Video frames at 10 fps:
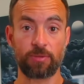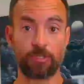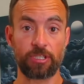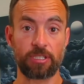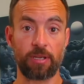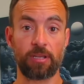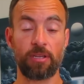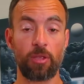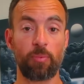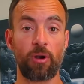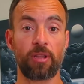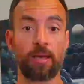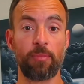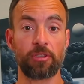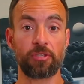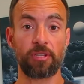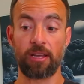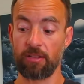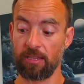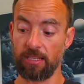which is another part of that muscle that
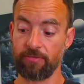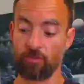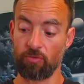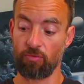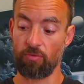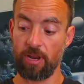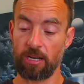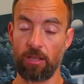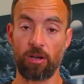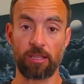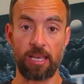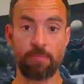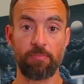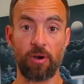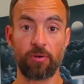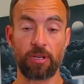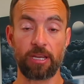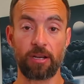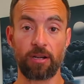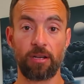lives right along the hip bone
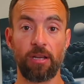here.